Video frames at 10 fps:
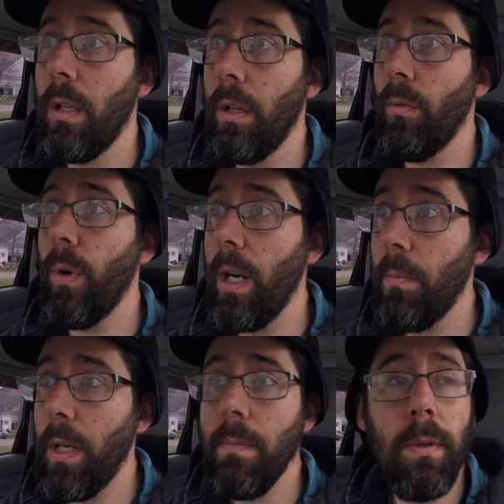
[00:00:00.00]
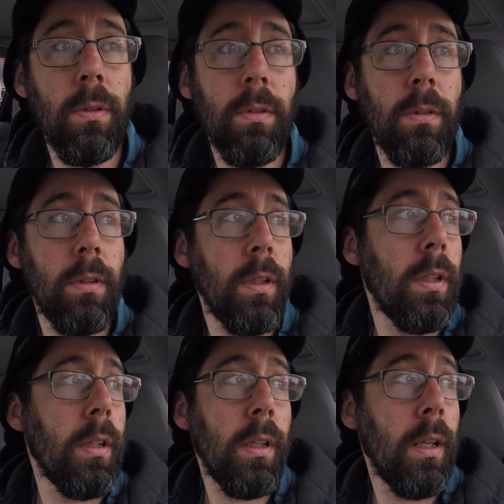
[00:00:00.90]
the right people
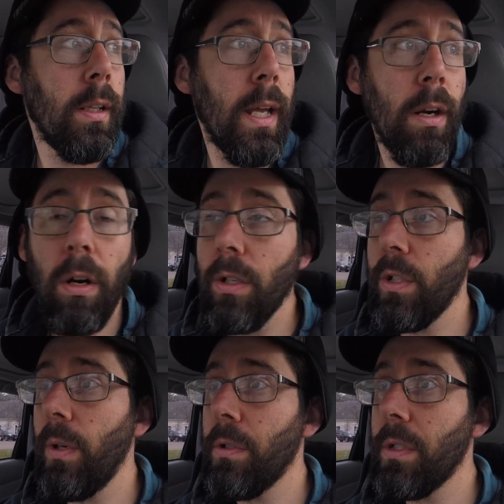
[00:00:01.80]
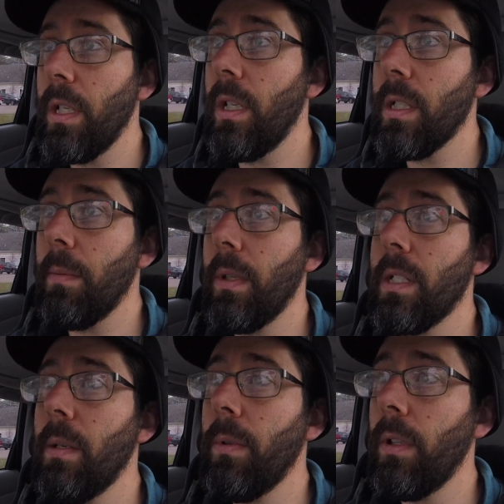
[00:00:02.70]
that are also interested in something
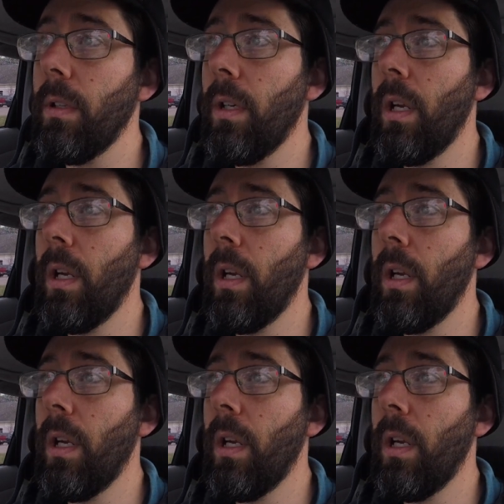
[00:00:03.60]
similar,